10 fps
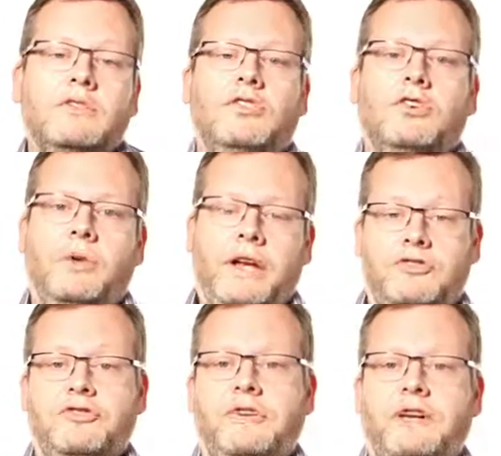to
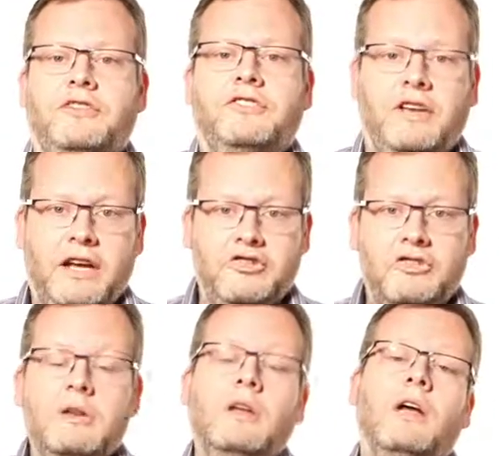intravenous
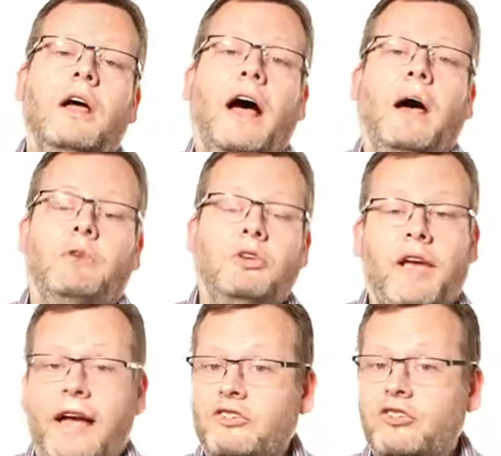sedation: you
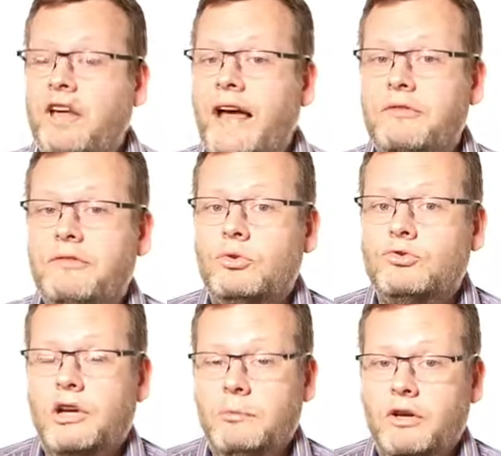can just have your
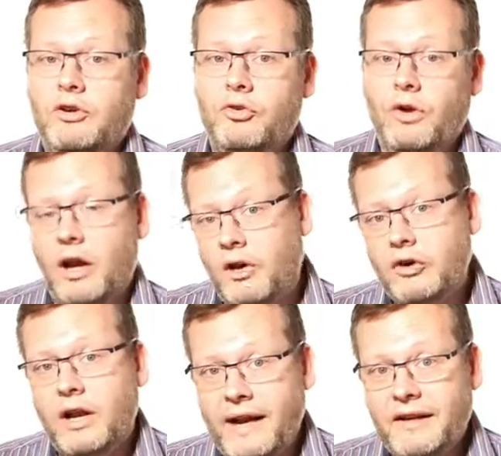treatment under a
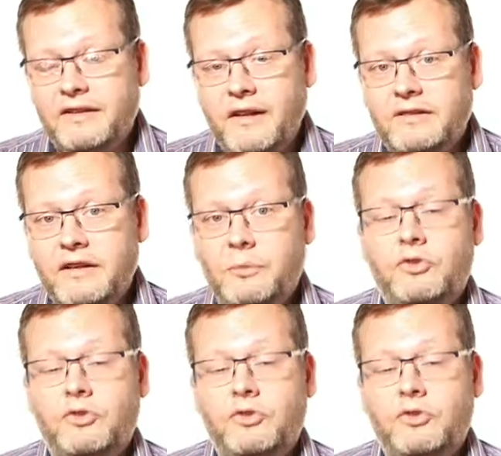local anesthetic,